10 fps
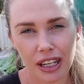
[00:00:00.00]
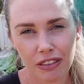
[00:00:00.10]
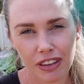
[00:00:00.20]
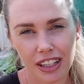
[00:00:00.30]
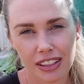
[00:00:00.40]
and
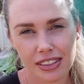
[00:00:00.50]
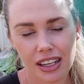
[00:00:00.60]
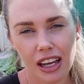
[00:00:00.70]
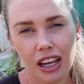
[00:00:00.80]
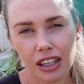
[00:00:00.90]
if it is
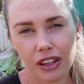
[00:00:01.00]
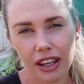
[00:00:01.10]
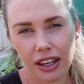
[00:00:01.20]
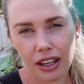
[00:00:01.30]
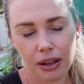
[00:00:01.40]

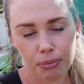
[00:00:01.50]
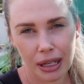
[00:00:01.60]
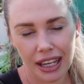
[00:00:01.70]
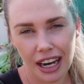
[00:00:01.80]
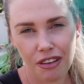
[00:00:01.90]
looking
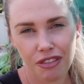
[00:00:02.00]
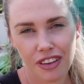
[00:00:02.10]
big enough,